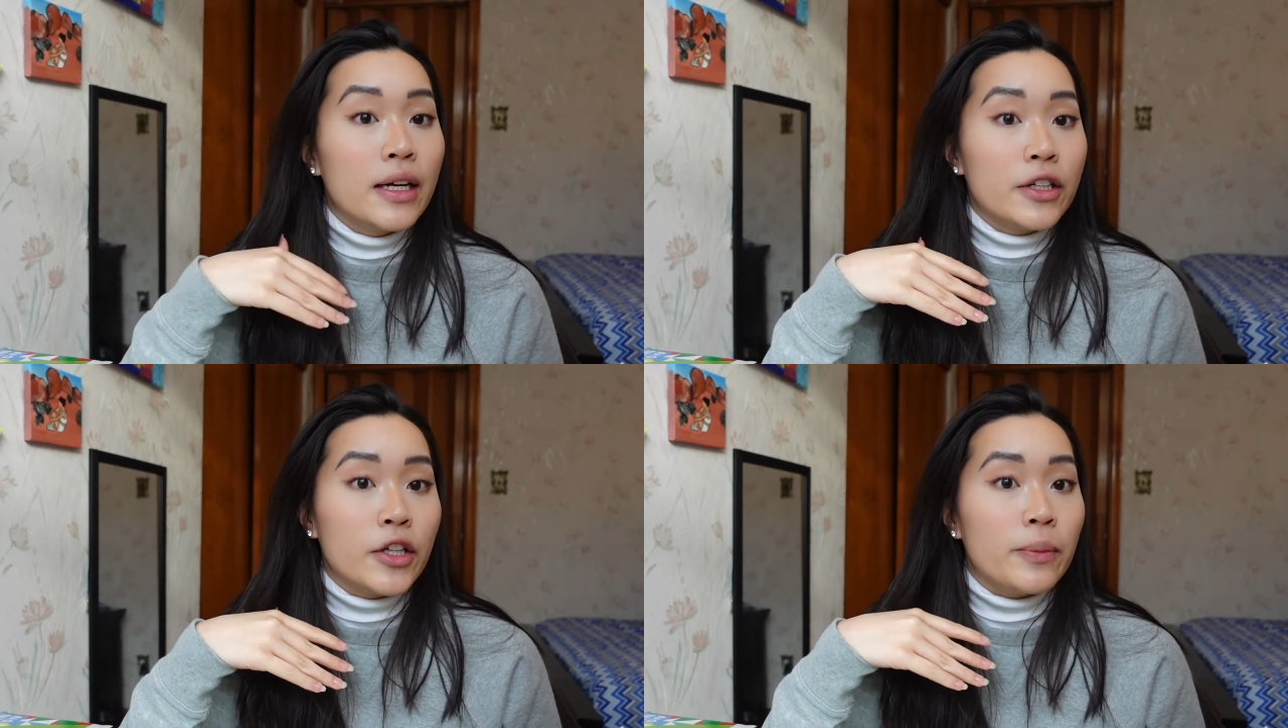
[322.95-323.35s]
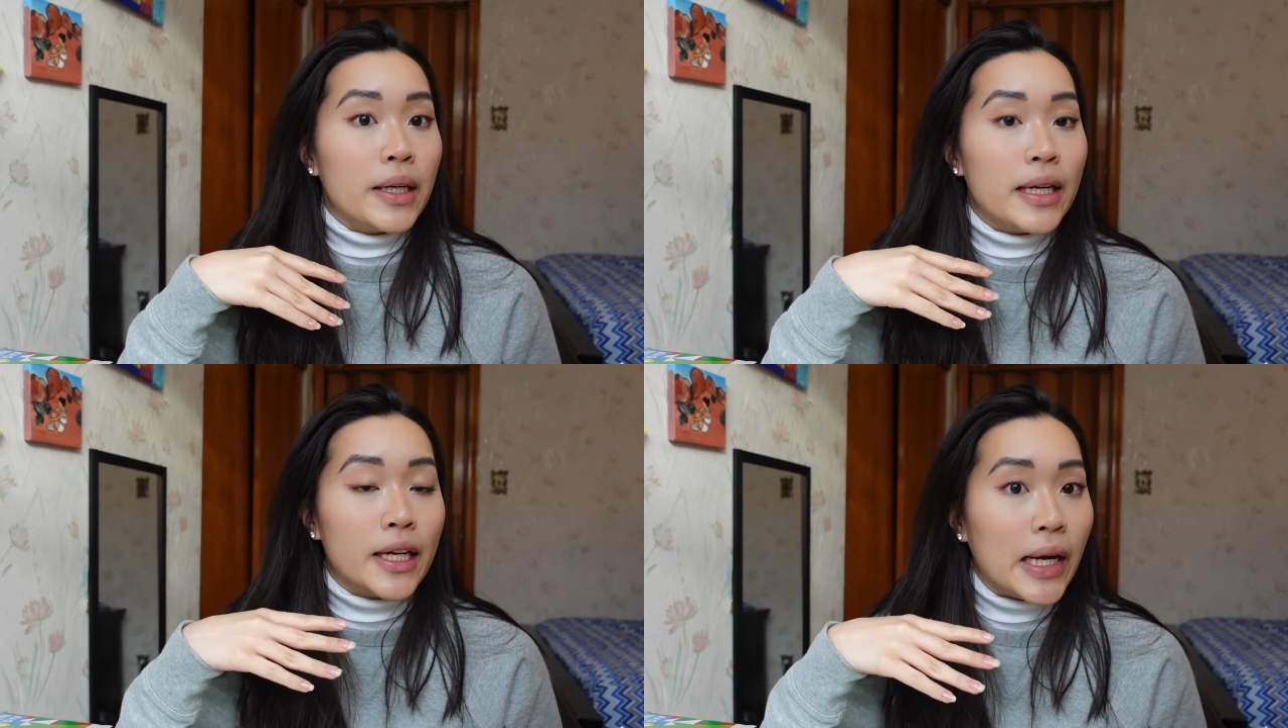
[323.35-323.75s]
could
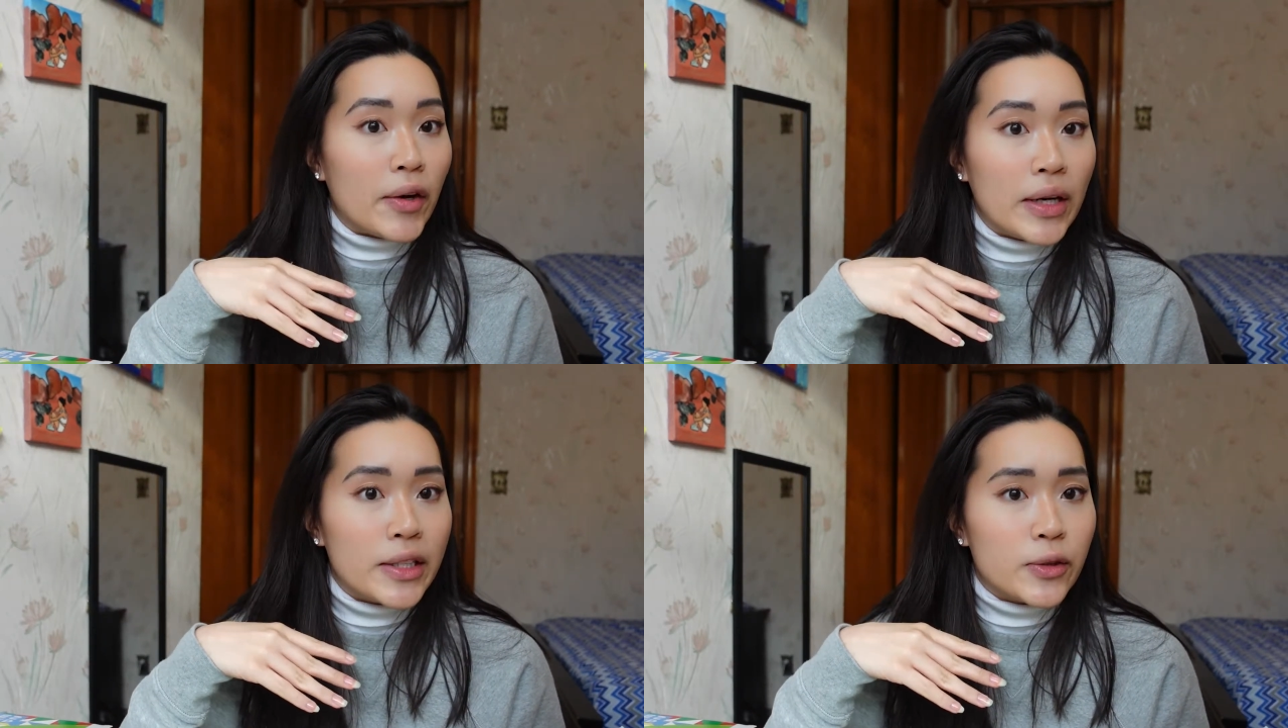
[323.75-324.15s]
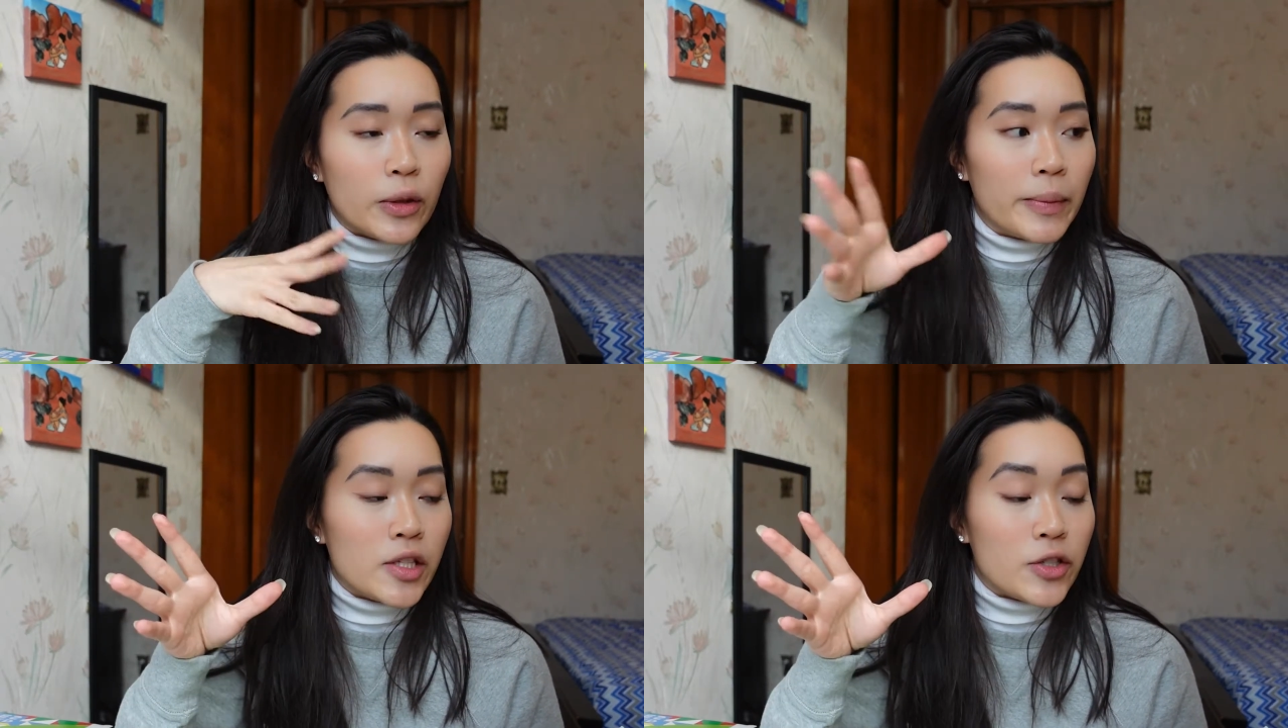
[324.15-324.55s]
be inaccurate or
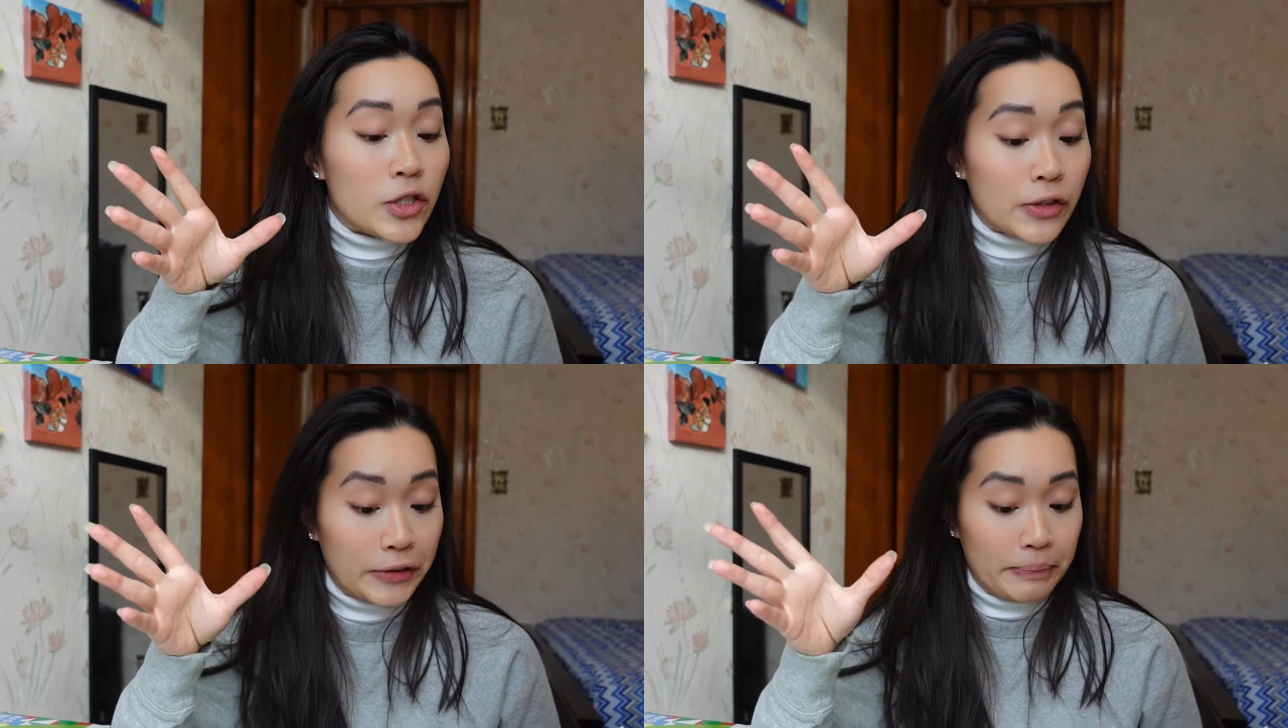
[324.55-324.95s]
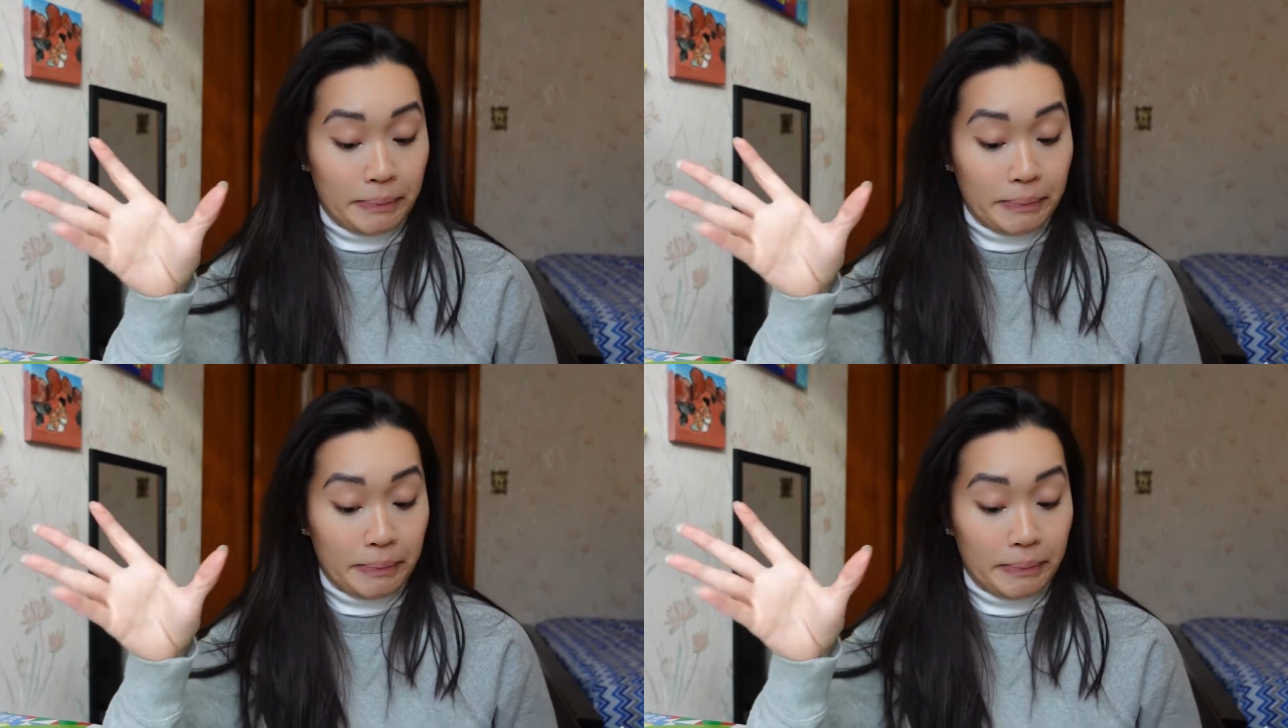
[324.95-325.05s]
misconstrued.